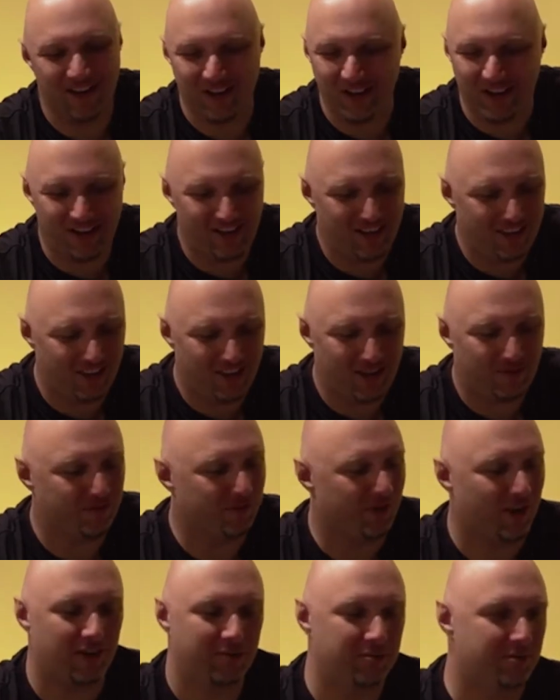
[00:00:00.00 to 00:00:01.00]
And
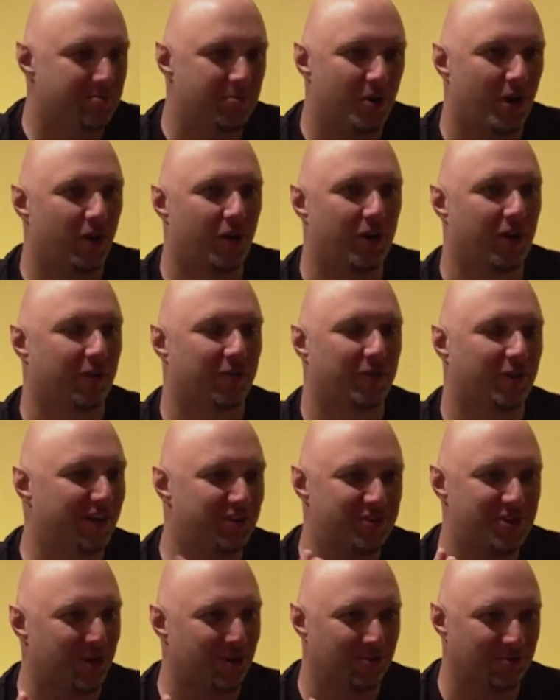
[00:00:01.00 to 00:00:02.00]
it was my honor. I've
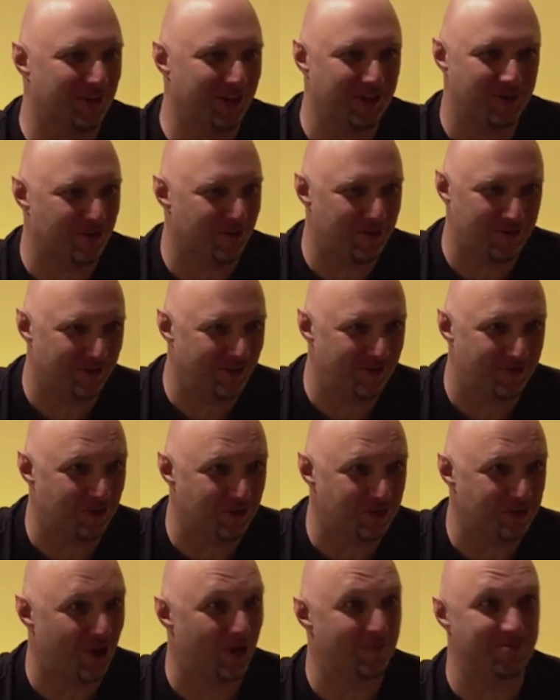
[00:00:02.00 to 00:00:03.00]
read Total Recall 3 or
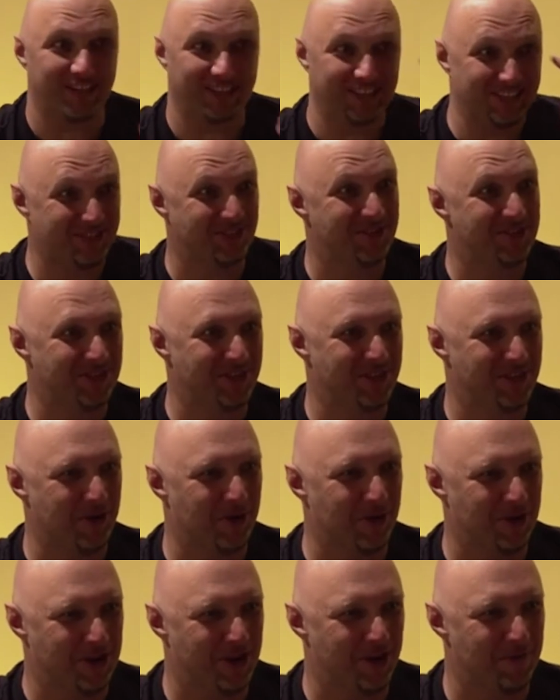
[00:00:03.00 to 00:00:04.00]
4 times. I listened to the
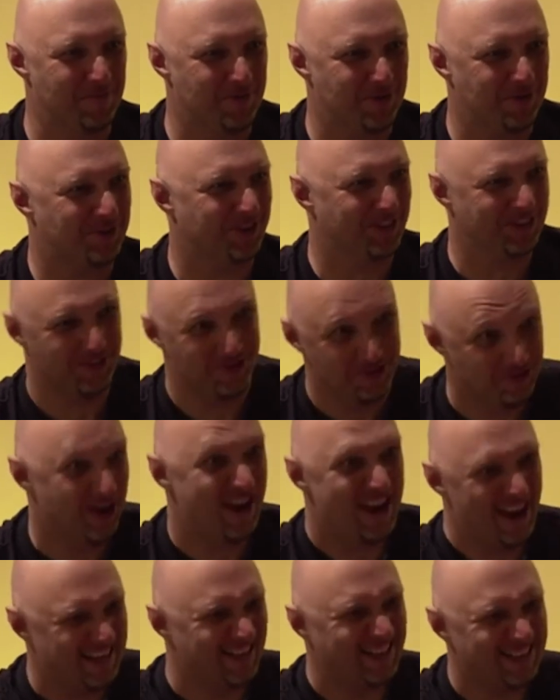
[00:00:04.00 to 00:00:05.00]
audio book that you
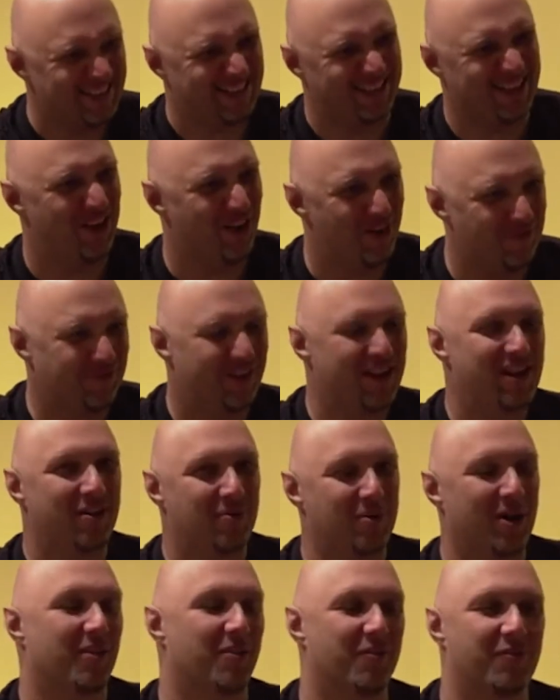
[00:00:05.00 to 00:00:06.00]
read yourself.
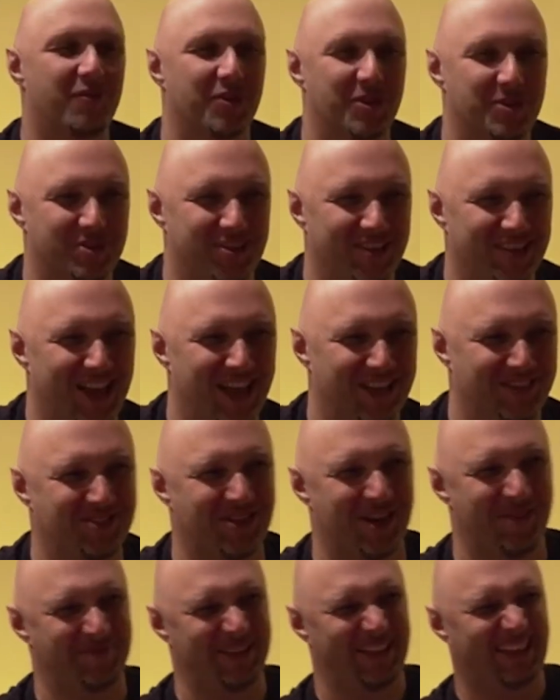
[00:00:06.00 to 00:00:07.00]
Well, the last
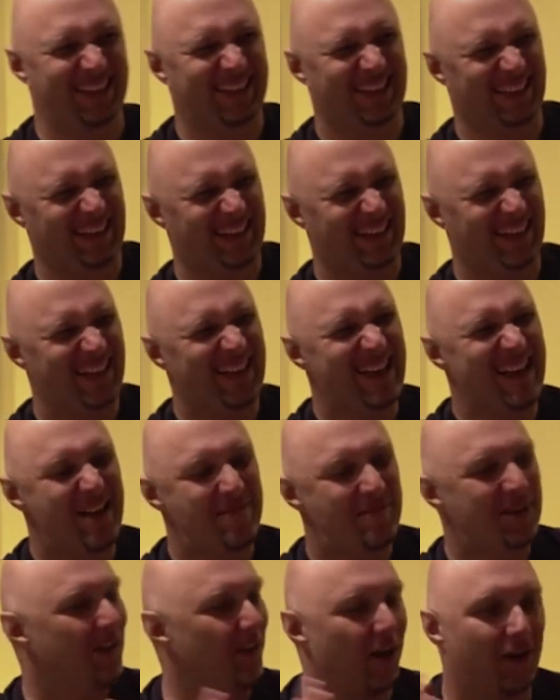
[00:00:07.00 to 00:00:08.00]
chapter.
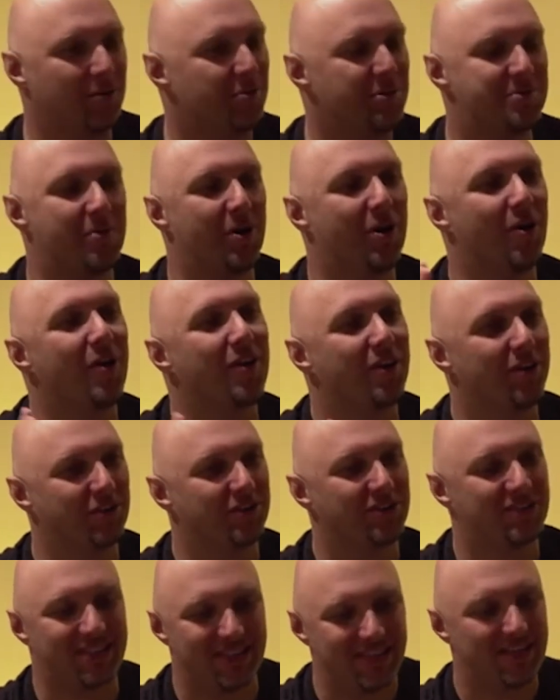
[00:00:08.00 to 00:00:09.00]
But it was my honor to
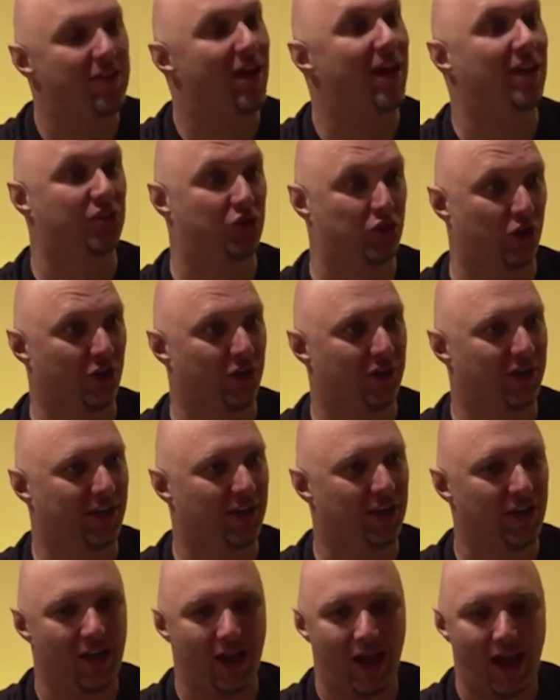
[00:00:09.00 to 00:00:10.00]
see that
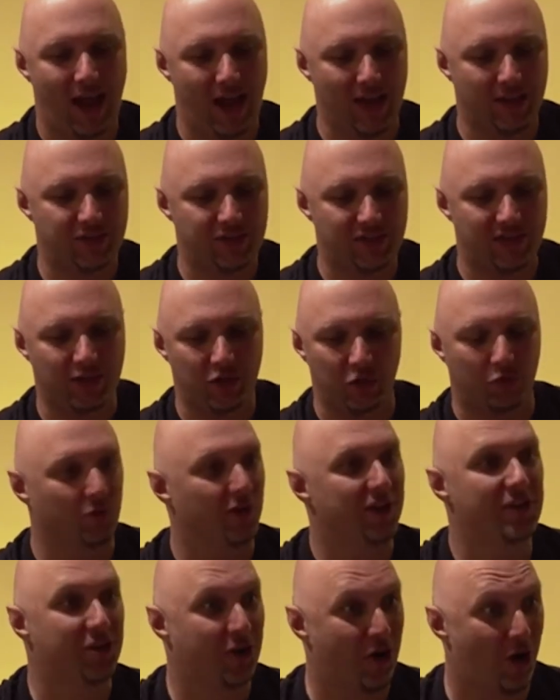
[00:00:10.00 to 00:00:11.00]
journey and see your
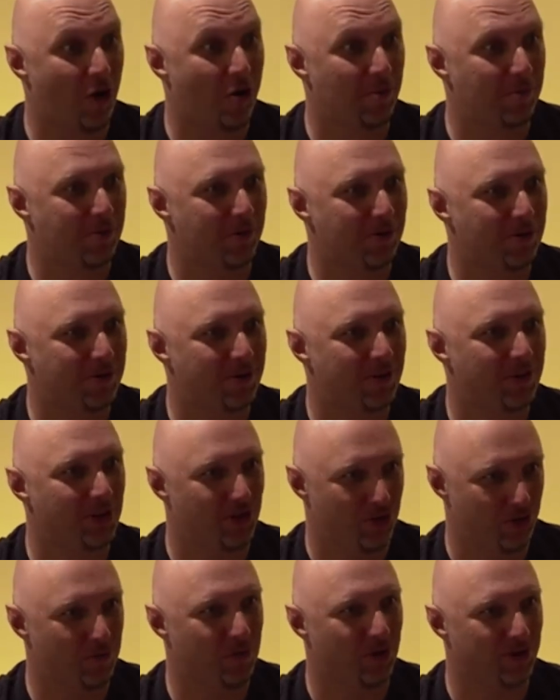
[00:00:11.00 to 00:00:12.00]
written goal book
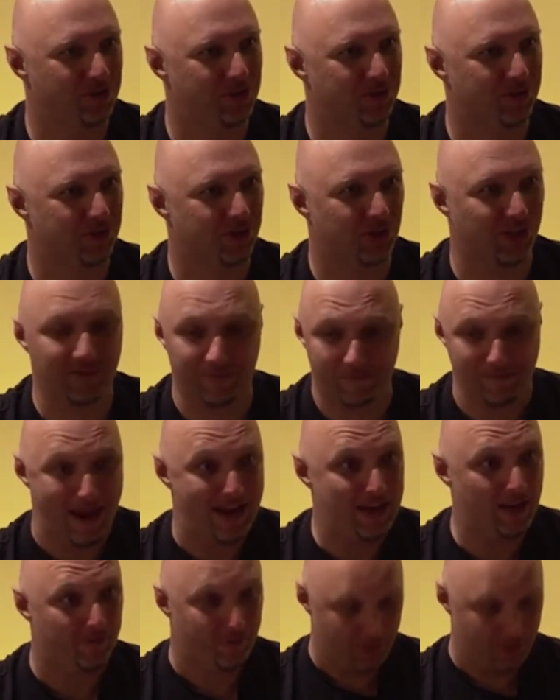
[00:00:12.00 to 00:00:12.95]
that you wanted to achieve. Many